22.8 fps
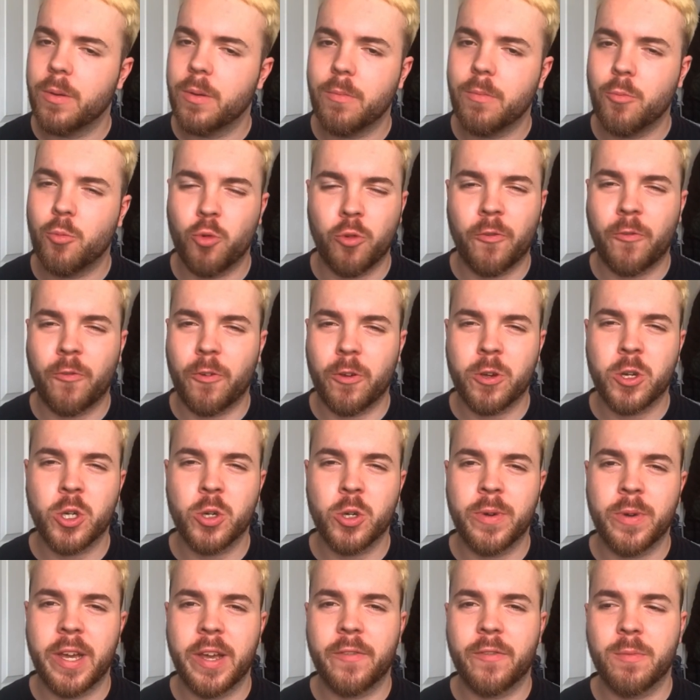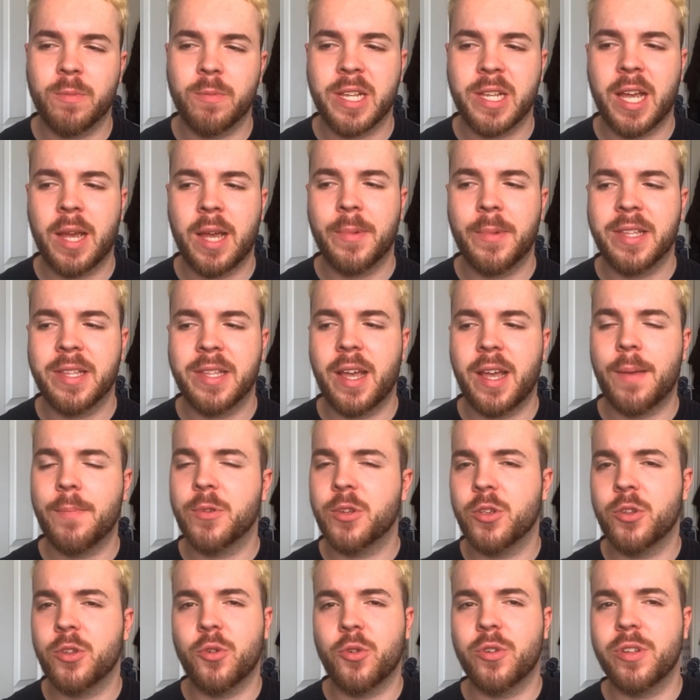would fluctuate from time to time, so
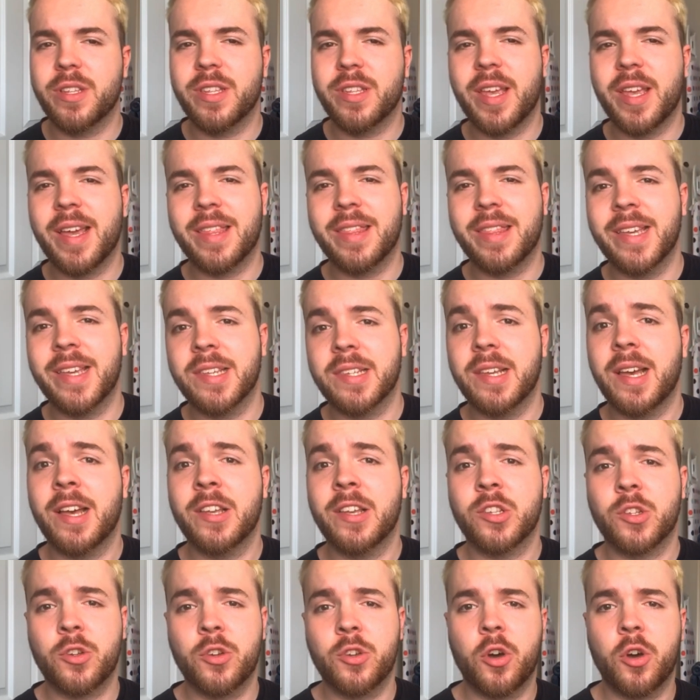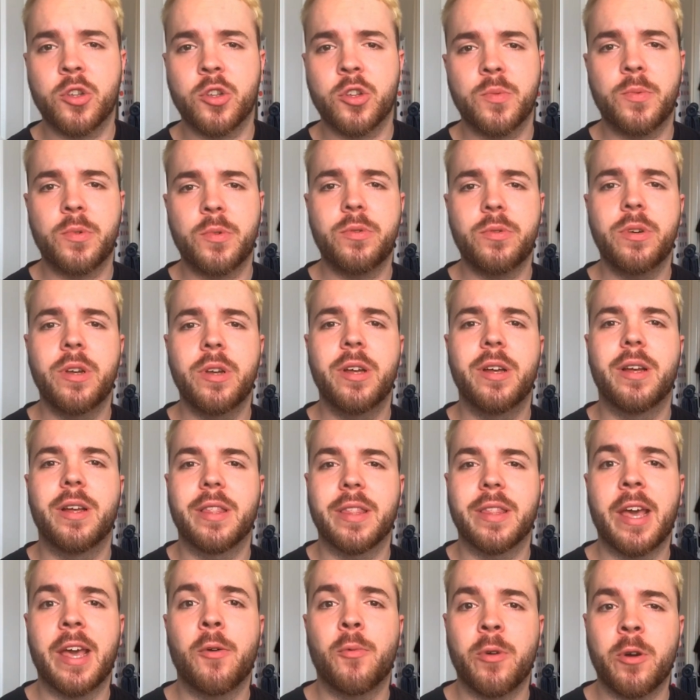don't take this as gospel.
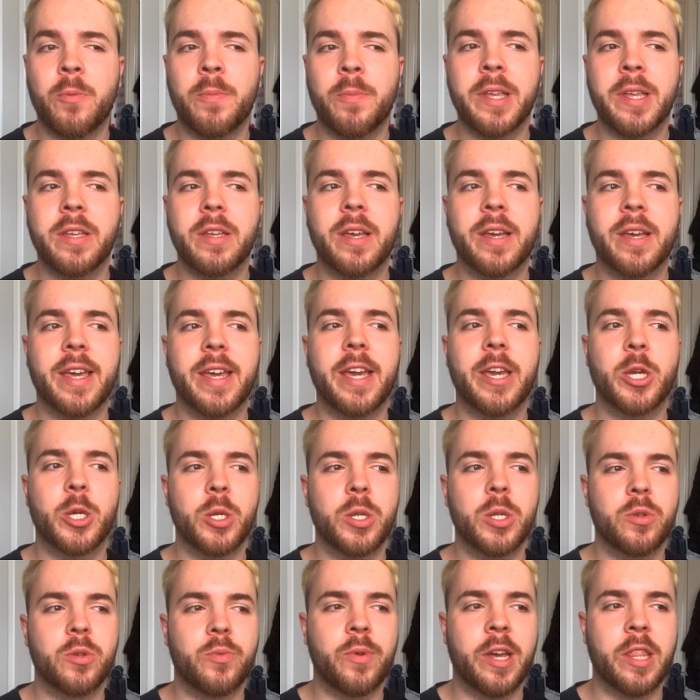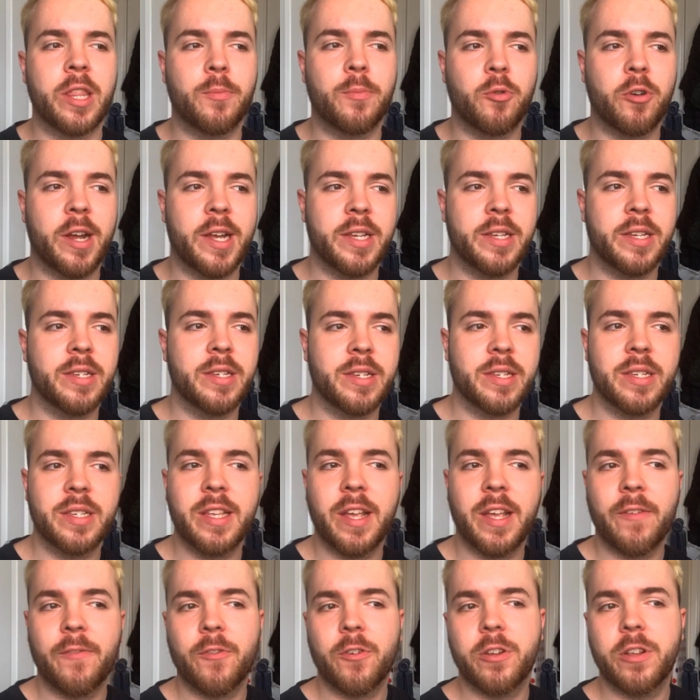There will be occasions where the prices is
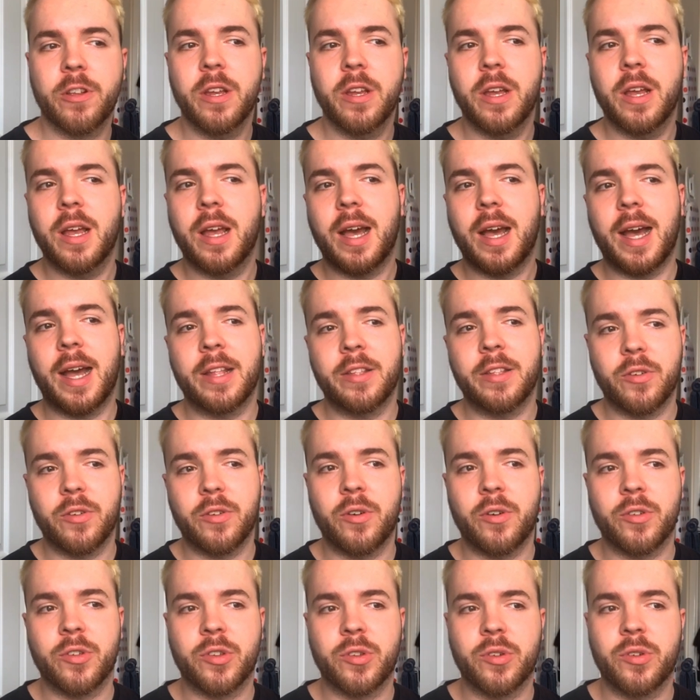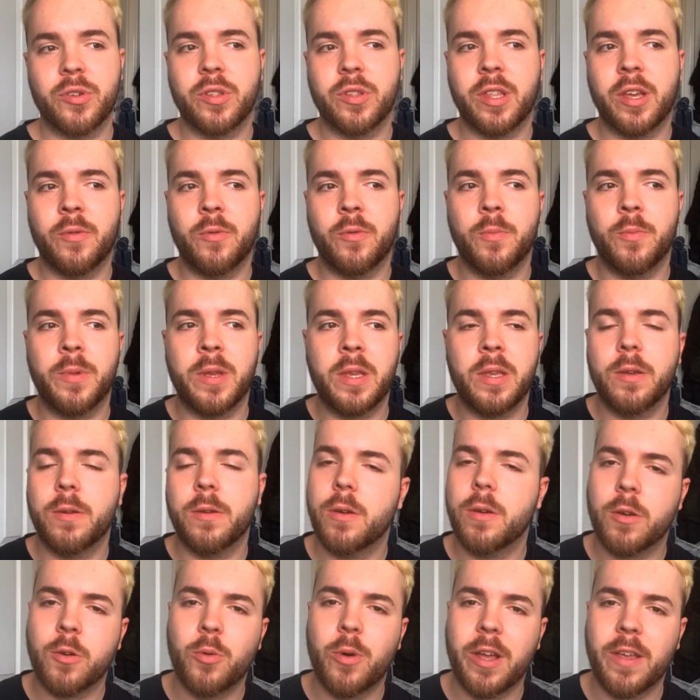different, and also there will be
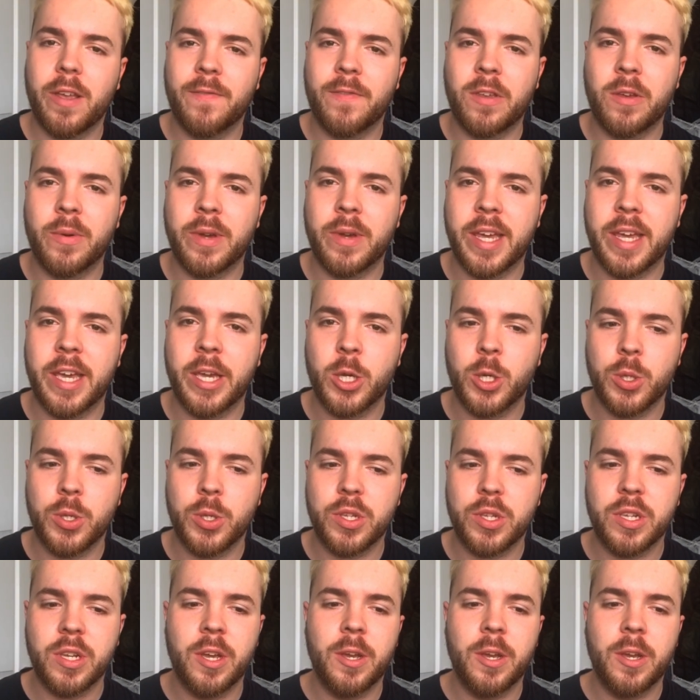quite a few occasions